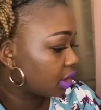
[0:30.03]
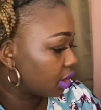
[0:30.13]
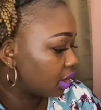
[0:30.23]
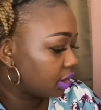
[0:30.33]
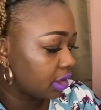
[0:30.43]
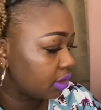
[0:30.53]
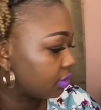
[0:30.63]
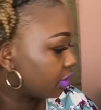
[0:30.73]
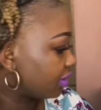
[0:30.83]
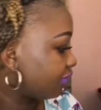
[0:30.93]
that you
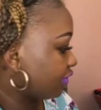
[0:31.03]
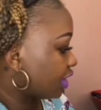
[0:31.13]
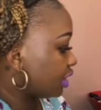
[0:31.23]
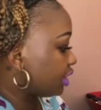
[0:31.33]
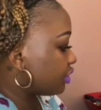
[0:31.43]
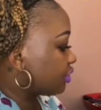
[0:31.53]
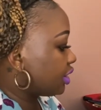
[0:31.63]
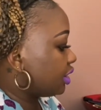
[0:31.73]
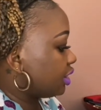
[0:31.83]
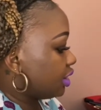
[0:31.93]
can find
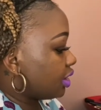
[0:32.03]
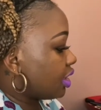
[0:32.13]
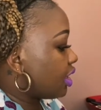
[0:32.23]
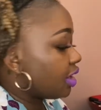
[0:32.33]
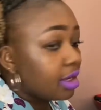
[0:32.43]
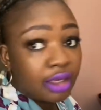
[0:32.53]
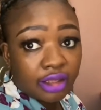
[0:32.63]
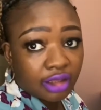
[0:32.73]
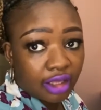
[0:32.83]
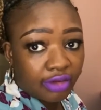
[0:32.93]
literally
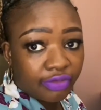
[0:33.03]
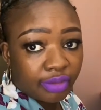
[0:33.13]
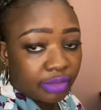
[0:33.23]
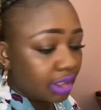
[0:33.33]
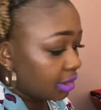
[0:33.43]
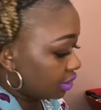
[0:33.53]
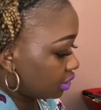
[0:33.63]
anything from there.